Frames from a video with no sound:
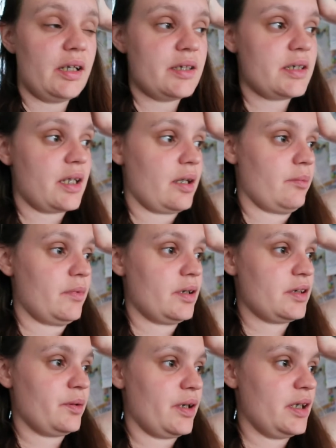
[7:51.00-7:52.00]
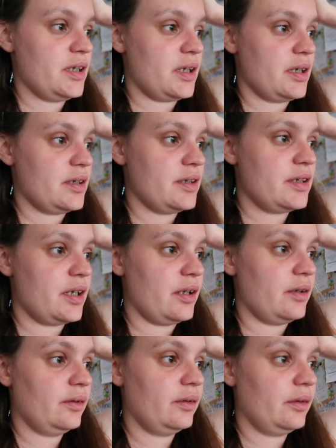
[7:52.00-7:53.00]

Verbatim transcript: it's, um, what they tend to do.